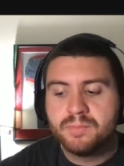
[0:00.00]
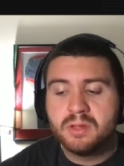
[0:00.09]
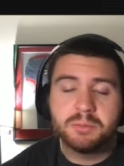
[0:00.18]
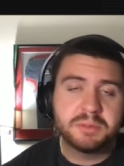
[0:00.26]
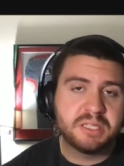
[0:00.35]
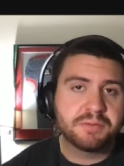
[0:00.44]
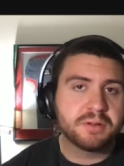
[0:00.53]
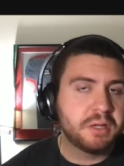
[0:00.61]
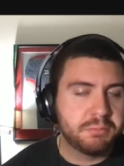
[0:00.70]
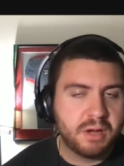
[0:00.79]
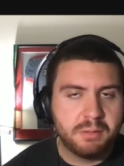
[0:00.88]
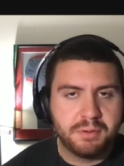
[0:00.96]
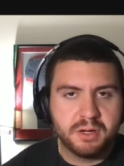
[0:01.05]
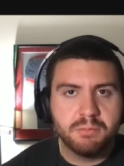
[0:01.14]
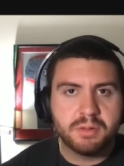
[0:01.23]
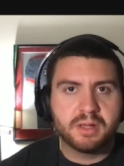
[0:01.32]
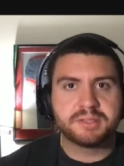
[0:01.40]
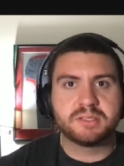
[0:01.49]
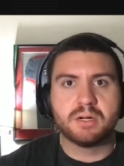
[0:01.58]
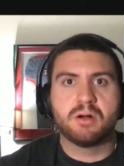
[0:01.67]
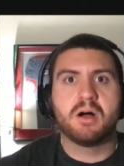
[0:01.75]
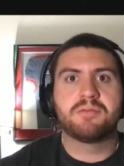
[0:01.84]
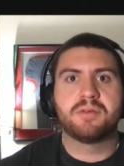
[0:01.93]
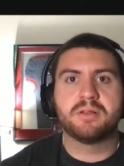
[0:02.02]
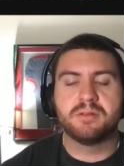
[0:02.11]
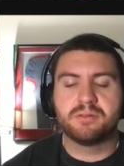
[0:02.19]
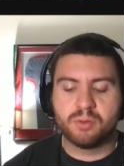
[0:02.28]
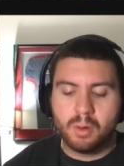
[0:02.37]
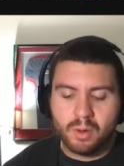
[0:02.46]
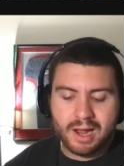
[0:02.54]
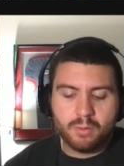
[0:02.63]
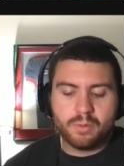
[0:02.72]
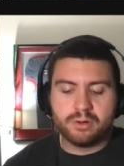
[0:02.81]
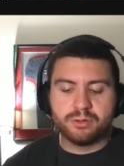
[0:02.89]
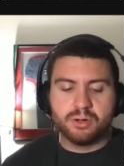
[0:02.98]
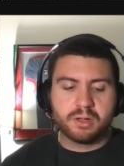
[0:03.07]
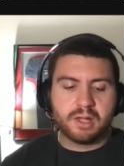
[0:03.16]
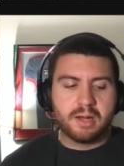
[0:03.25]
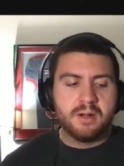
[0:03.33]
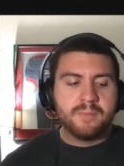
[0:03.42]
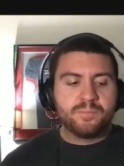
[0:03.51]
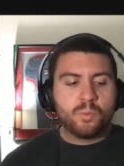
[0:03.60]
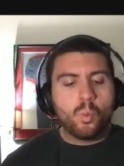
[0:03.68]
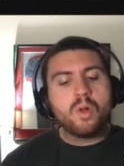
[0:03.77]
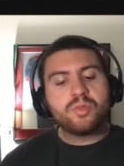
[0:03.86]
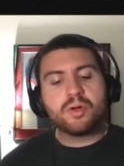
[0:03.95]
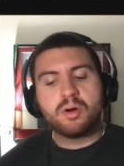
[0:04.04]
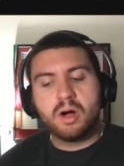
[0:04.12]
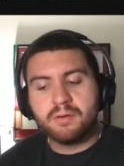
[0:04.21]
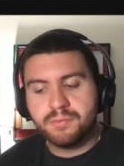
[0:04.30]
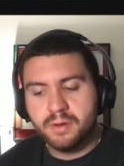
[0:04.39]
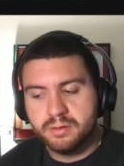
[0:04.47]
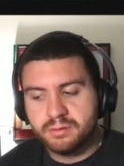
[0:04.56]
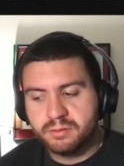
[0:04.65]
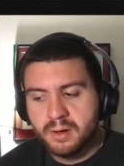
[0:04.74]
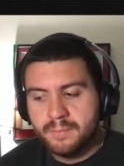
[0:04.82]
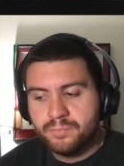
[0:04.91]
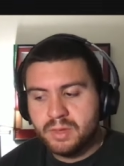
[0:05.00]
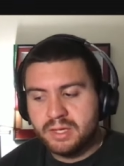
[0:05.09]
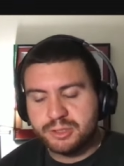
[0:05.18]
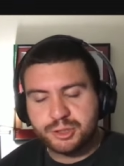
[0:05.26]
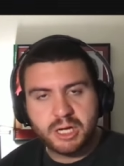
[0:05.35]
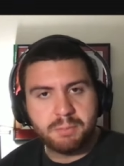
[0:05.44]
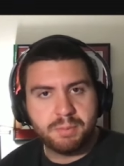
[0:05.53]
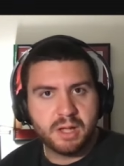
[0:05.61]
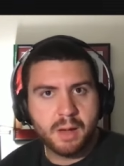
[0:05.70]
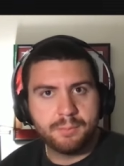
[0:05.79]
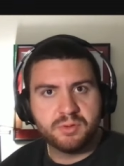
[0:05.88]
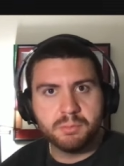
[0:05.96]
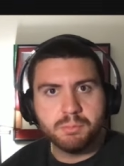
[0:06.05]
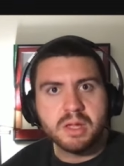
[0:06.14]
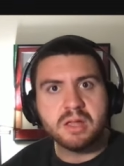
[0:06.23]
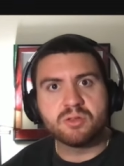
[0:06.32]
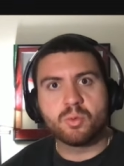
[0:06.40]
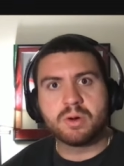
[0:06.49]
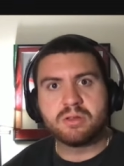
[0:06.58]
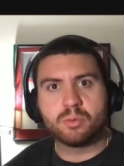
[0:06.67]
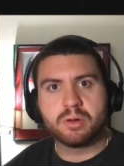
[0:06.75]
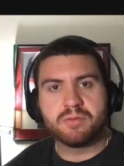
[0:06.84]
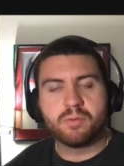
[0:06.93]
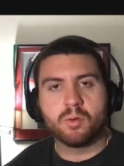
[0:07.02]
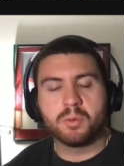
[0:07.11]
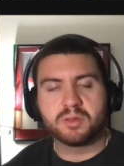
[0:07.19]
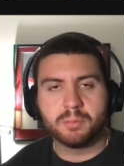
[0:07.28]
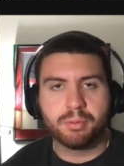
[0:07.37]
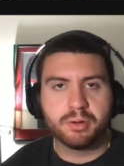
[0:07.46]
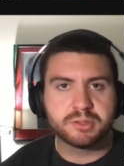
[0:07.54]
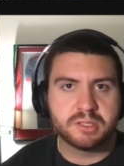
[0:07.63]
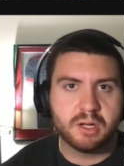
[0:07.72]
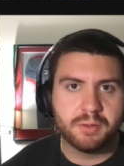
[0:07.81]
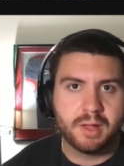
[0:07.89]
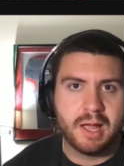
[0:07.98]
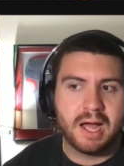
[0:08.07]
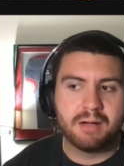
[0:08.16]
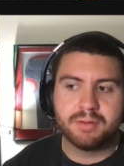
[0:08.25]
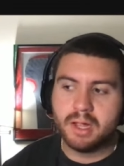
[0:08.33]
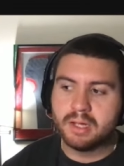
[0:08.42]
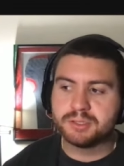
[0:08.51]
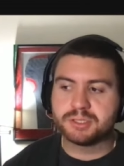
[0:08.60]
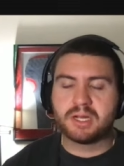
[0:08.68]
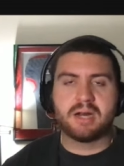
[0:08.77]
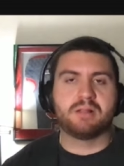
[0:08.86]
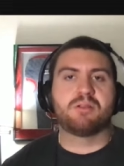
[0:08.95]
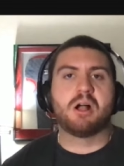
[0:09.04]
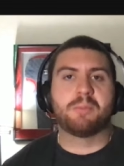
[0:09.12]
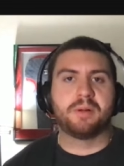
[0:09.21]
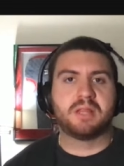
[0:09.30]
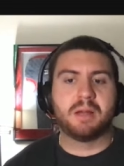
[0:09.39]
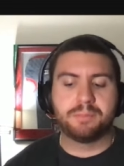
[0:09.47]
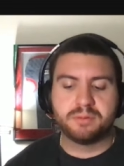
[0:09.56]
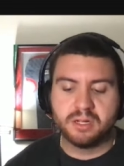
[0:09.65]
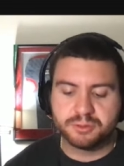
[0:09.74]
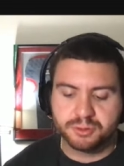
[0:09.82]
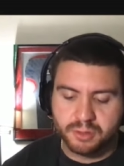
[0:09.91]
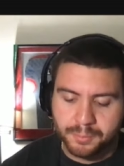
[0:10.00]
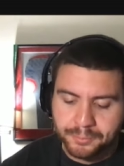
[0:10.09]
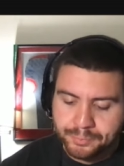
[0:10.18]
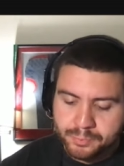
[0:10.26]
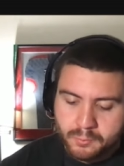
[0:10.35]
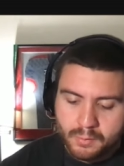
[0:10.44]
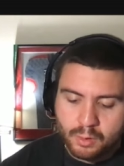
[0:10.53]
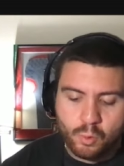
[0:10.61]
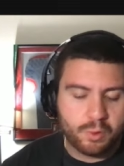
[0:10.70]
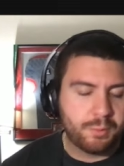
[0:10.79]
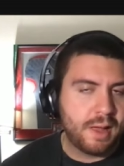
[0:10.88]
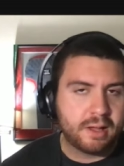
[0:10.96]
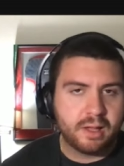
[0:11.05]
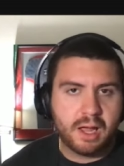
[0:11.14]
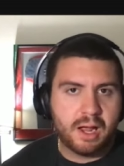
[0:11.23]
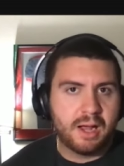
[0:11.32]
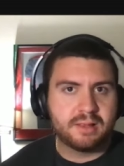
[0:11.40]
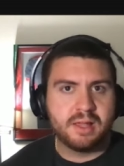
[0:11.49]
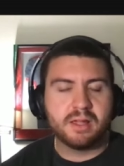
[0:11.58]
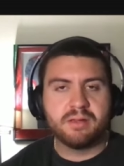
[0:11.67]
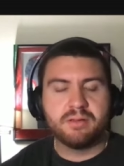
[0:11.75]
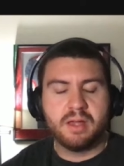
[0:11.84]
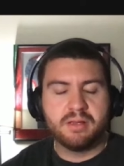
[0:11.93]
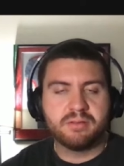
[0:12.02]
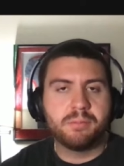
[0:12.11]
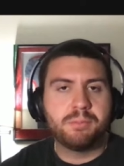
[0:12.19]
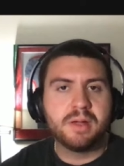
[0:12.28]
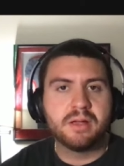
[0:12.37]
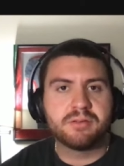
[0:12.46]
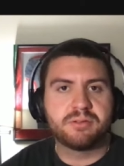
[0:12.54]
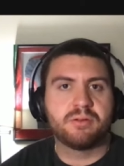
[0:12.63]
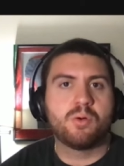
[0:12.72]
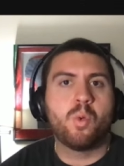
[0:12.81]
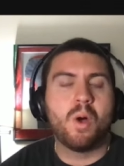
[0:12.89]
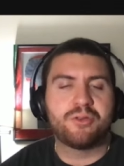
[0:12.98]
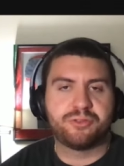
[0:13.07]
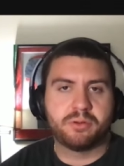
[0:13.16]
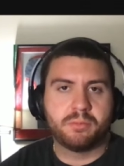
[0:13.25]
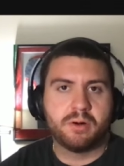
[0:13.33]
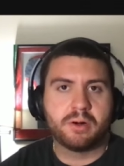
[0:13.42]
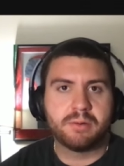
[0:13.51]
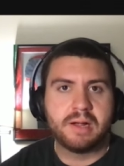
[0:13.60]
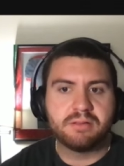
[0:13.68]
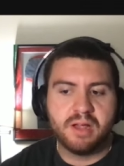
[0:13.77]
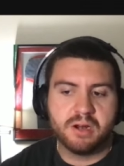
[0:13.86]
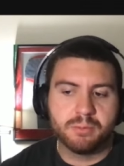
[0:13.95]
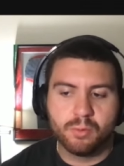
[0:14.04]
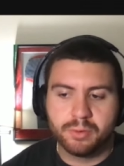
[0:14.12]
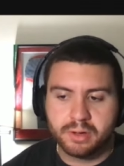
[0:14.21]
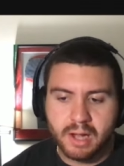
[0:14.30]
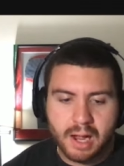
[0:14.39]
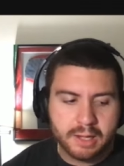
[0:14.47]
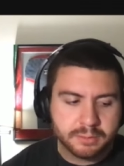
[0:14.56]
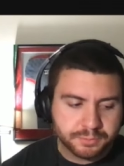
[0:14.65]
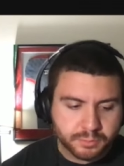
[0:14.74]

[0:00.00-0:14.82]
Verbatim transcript: specifically, in my opinion, because of their offense. And so I kind of want to look at what their offense is shaping up to be in 2024 with the personnel they have and just kind of talk about that potential. So quarterback, I think, is is the biggest question mark, right? Tanner Mordecai